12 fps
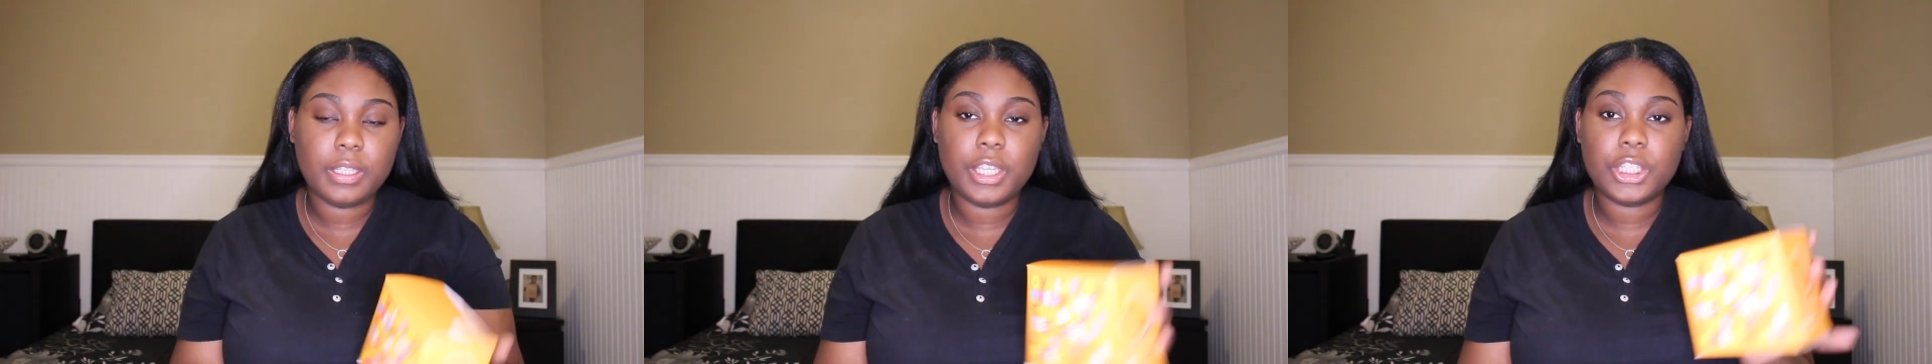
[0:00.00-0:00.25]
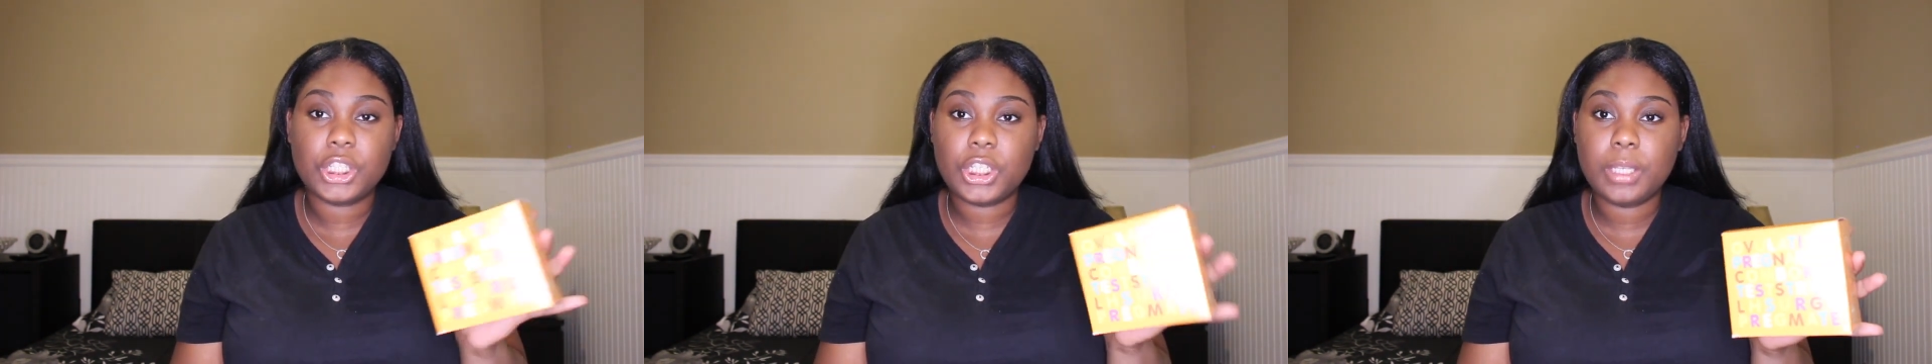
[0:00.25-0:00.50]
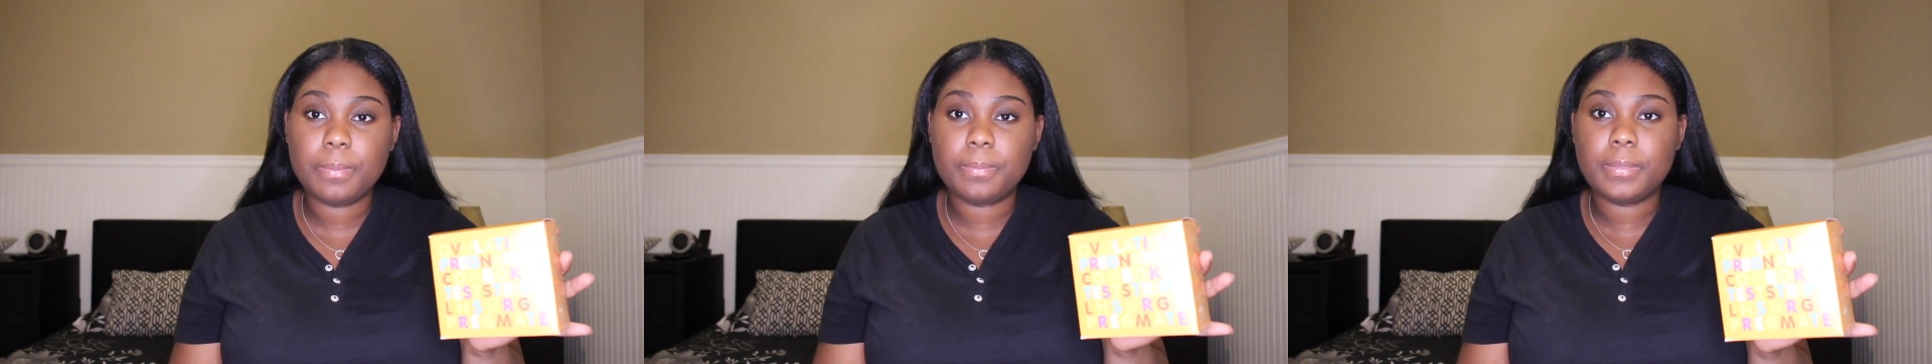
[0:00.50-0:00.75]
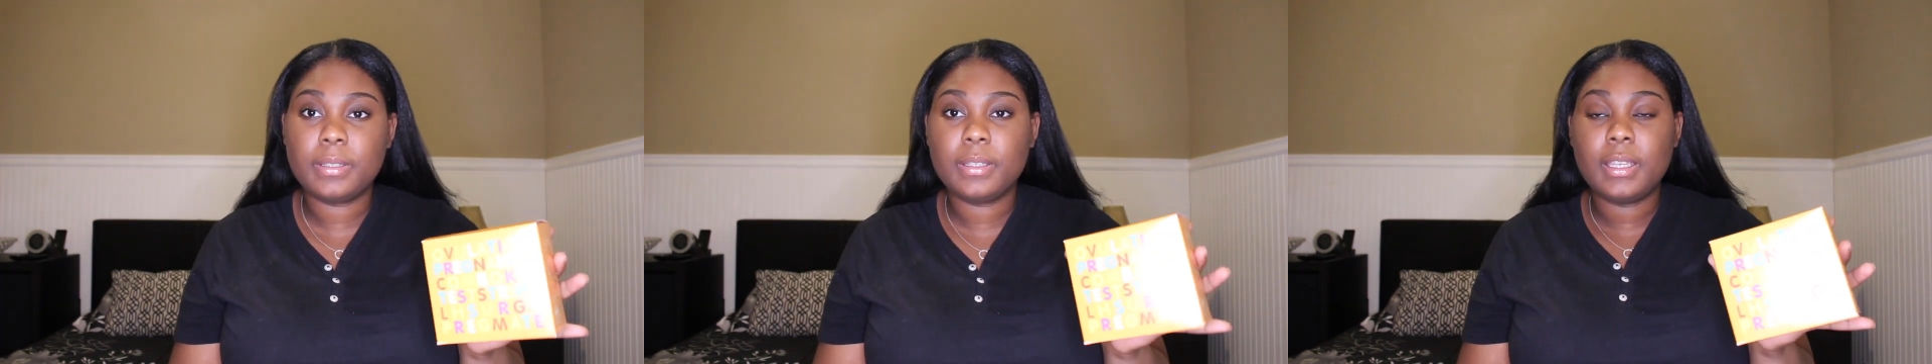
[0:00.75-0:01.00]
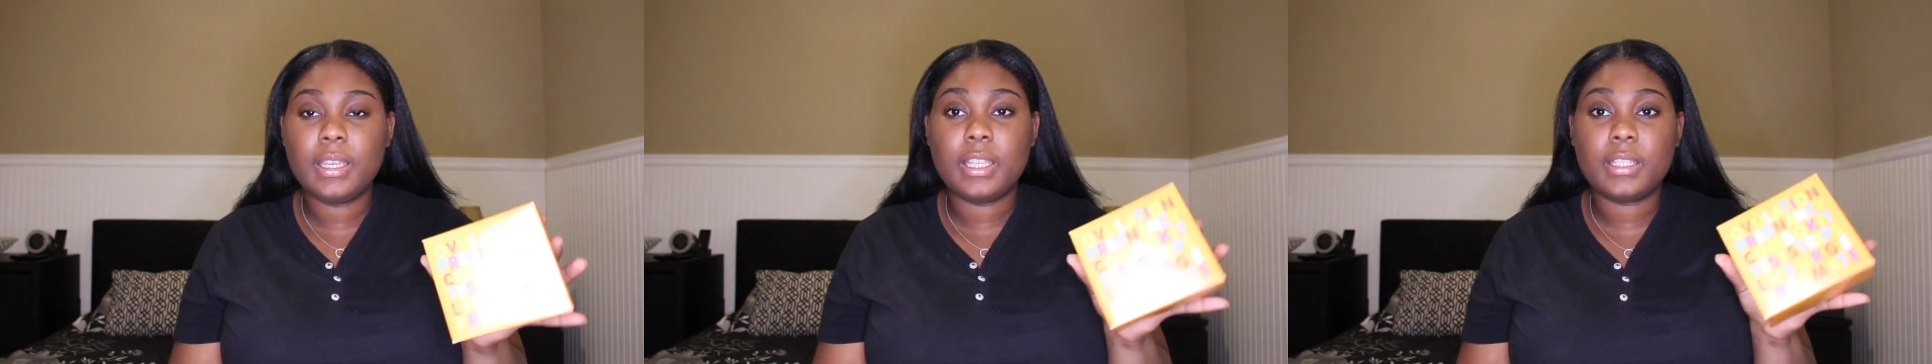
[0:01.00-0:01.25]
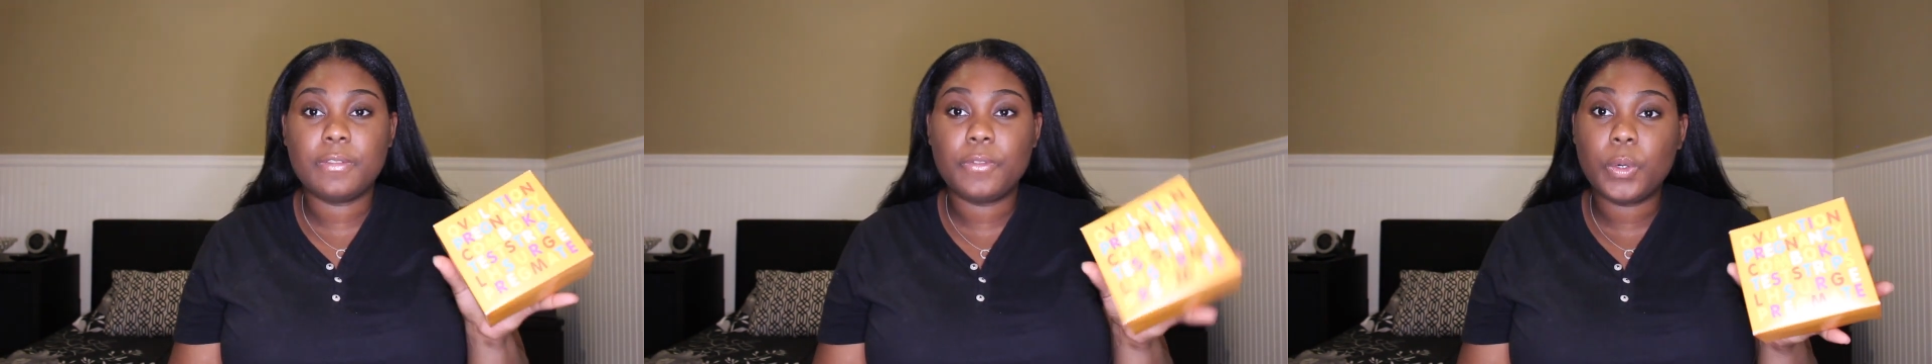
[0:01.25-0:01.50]
It's cheap.
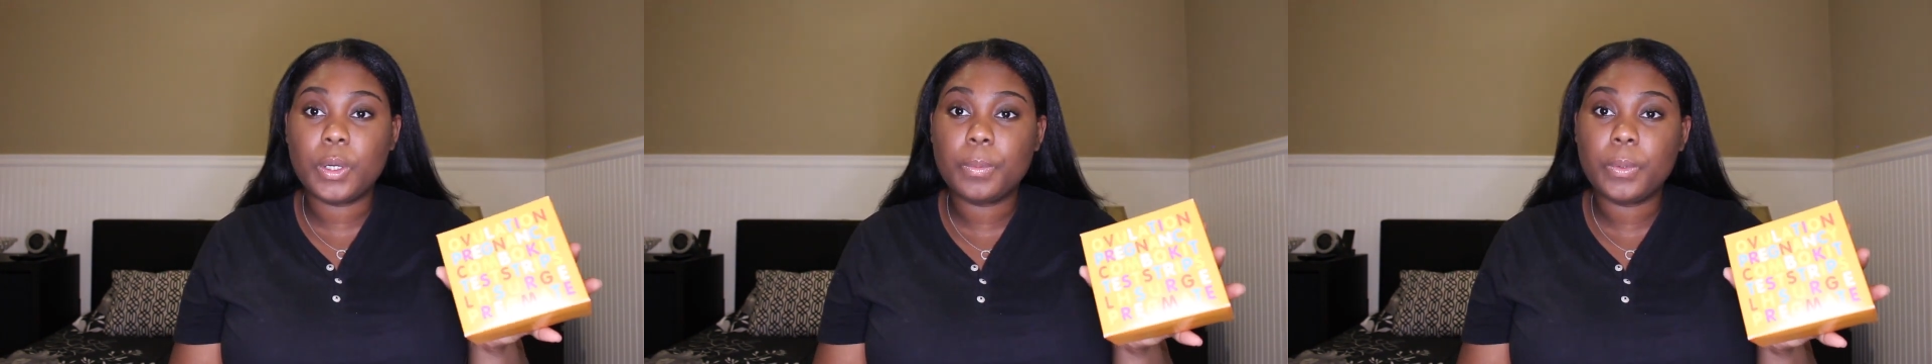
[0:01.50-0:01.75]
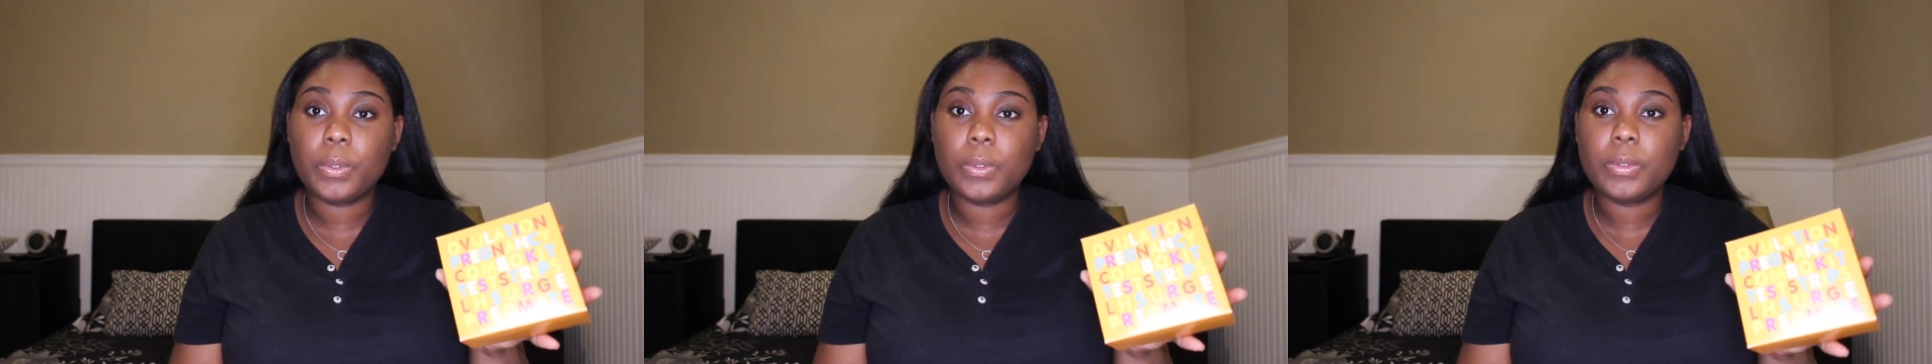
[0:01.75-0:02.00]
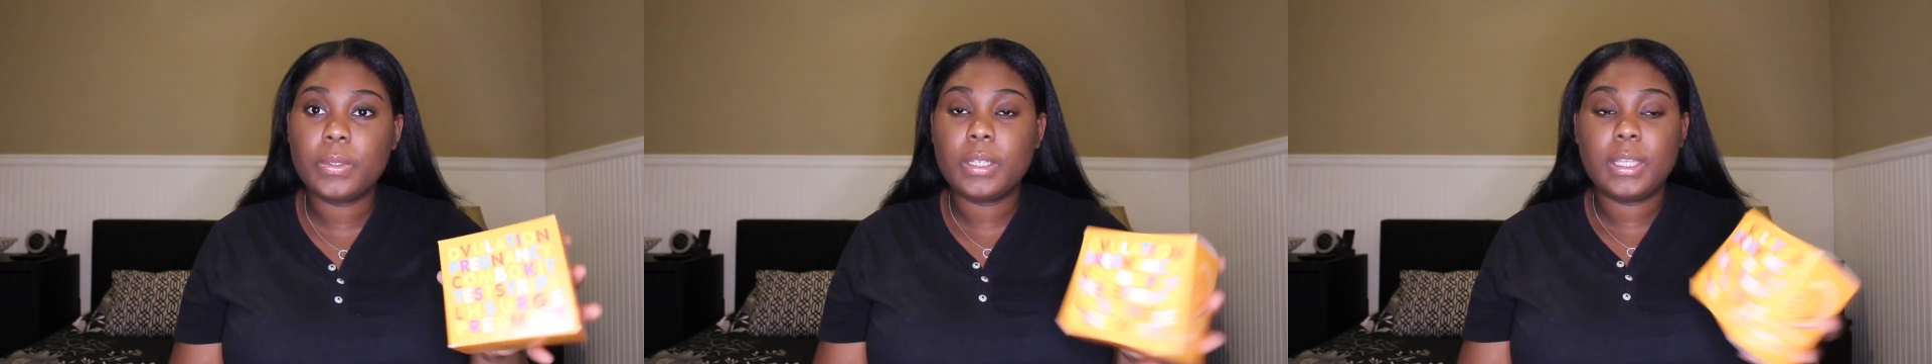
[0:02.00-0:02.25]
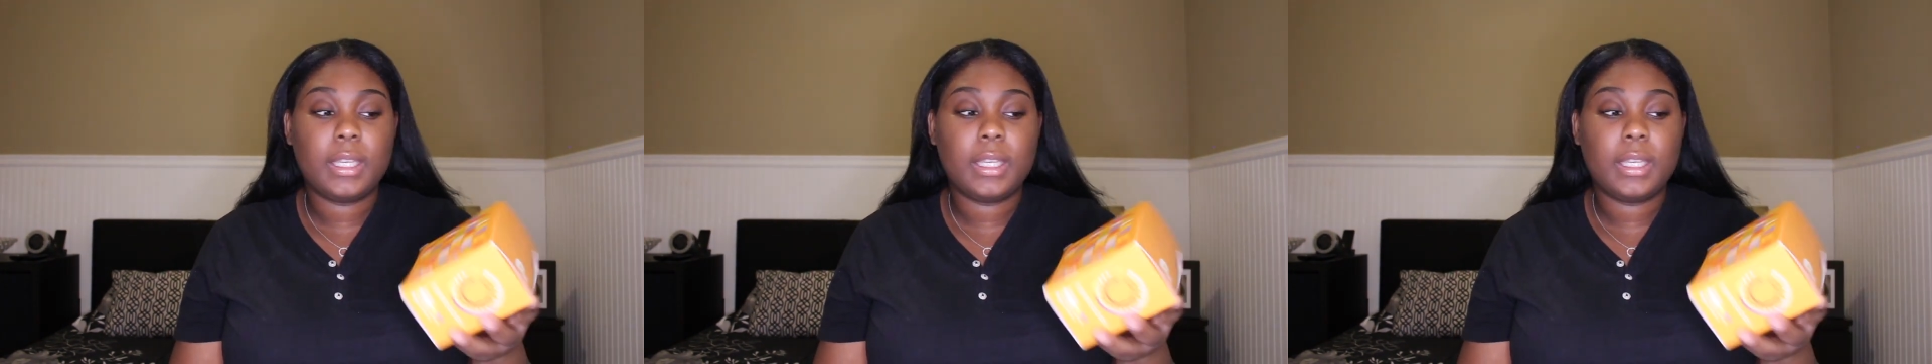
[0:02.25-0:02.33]
It's affordable.